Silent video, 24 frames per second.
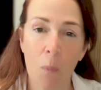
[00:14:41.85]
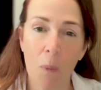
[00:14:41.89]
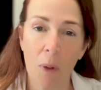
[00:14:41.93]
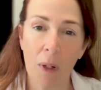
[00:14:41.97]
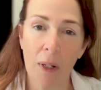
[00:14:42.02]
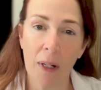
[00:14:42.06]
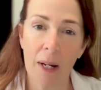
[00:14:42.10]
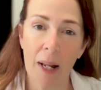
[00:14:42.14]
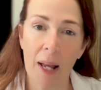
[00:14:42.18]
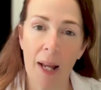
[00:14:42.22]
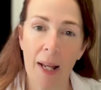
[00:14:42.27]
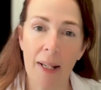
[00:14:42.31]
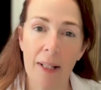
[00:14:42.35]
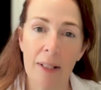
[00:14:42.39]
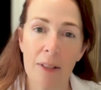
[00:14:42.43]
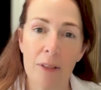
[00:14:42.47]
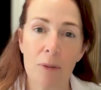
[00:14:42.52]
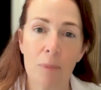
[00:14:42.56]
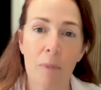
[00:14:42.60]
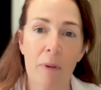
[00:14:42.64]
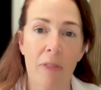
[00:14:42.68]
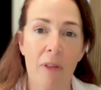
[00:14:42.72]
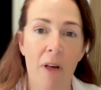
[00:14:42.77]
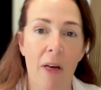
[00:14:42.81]

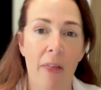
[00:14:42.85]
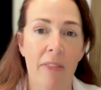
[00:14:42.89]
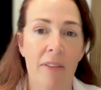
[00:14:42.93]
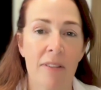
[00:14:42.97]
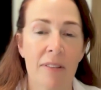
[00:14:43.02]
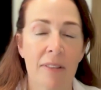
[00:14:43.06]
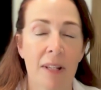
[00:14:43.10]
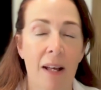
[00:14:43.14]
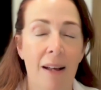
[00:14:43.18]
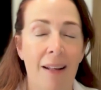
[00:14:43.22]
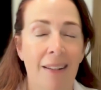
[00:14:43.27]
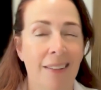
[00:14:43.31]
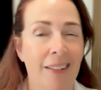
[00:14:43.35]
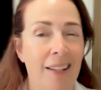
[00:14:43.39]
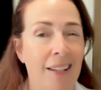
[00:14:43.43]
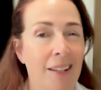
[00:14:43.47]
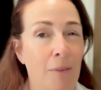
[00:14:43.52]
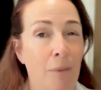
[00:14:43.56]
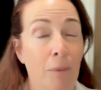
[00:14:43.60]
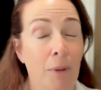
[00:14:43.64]
organized with all this content,